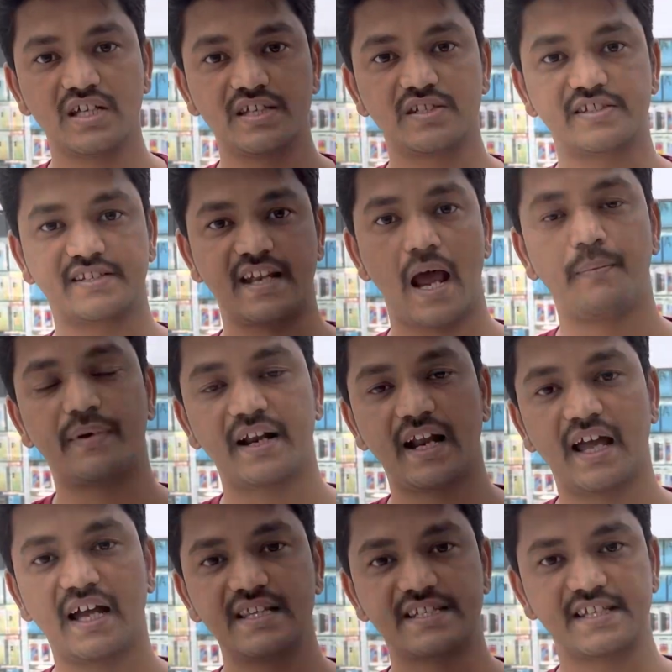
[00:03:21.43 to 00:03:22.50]

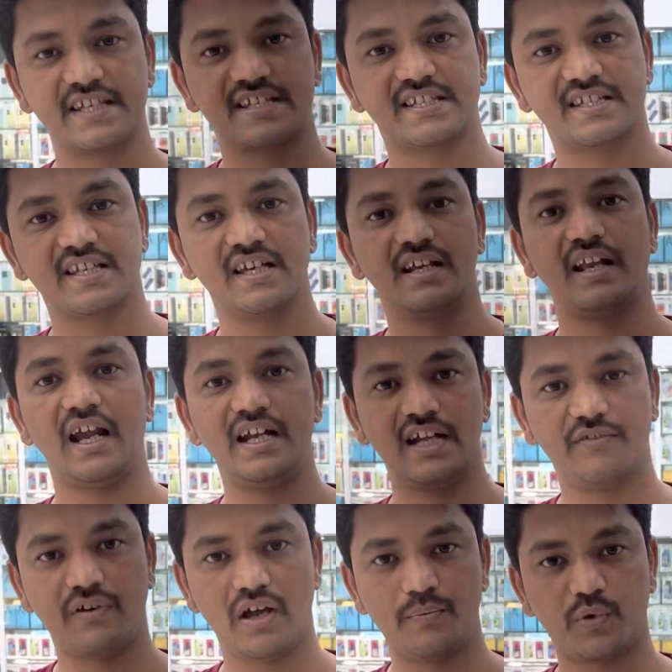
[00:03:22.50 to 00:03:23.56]
Snapdragon
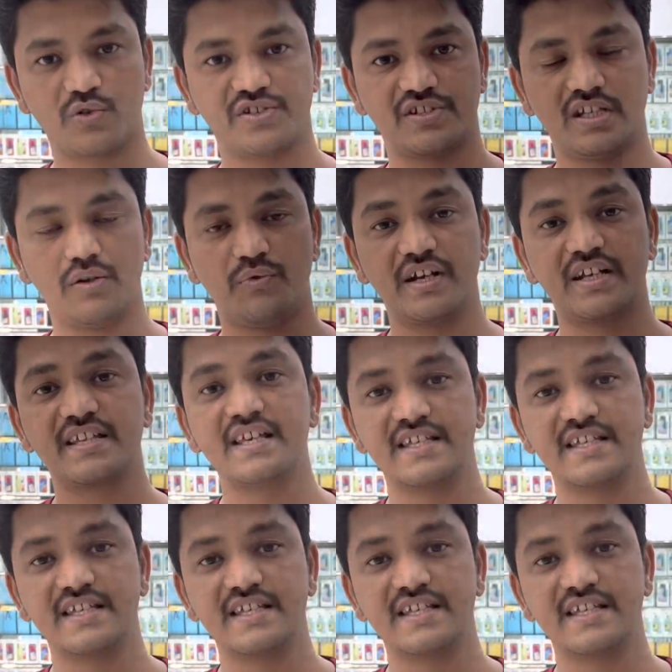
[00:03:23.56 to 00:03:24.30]
695 processor with